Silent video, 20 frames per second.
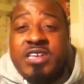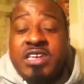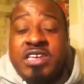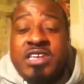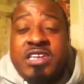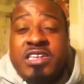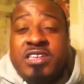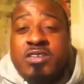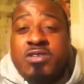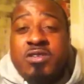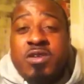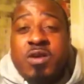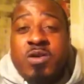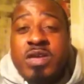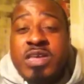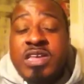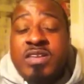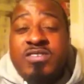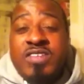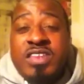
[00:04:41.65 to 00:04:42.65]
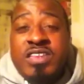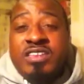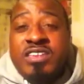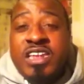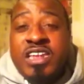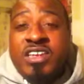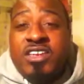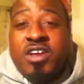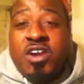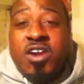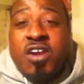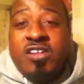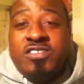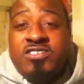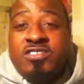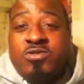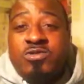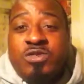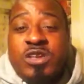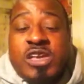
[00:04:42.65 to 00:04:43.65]
he even
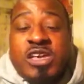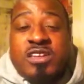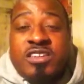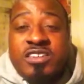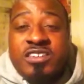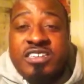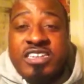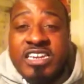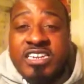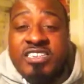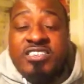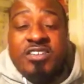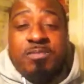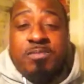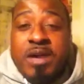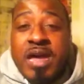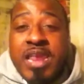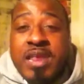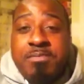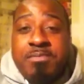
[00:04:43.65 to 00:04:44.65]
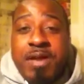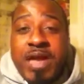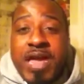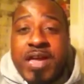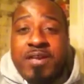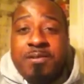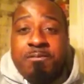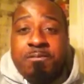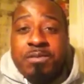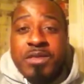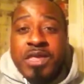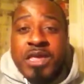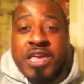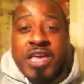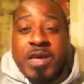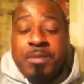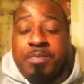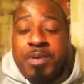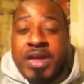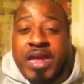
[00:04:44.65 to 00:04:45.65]
encourages you to get your money back
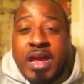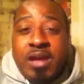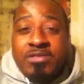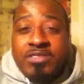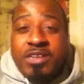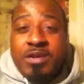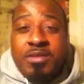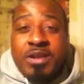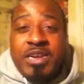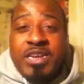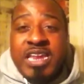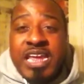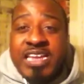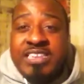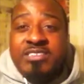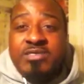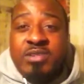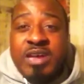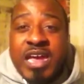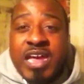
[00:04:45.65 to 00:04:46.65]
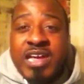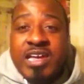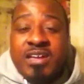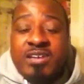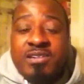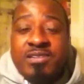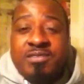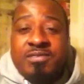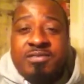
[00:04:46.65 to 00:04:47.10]
and pay off some of the debt you have.